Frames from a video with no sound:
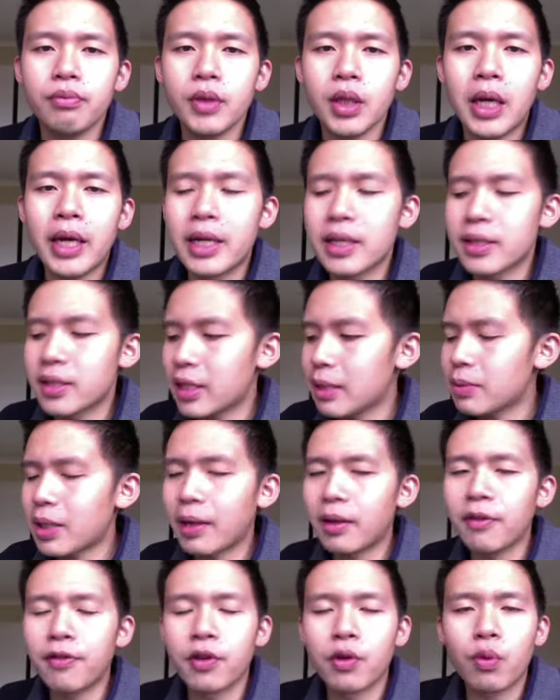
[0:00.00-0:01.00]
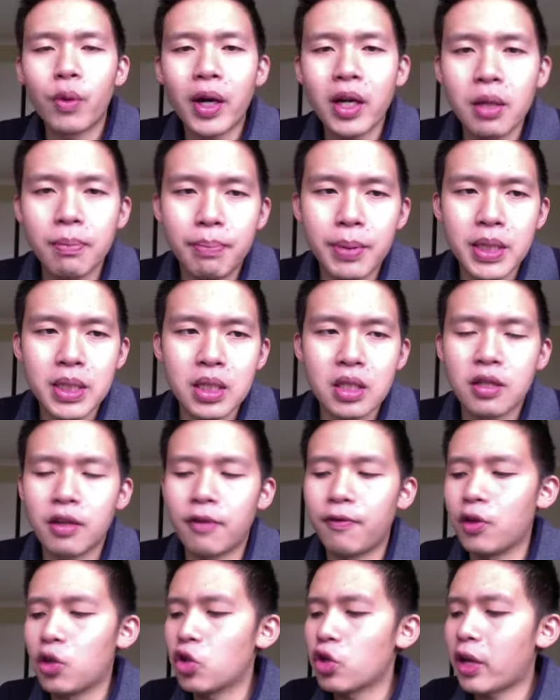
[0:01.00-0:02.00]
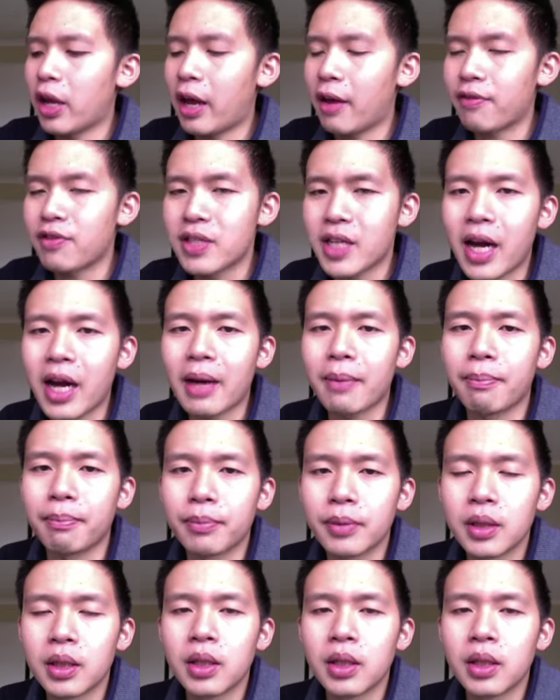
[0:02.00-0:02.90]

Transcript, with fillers: At the same time, if you run a business, if you don't have time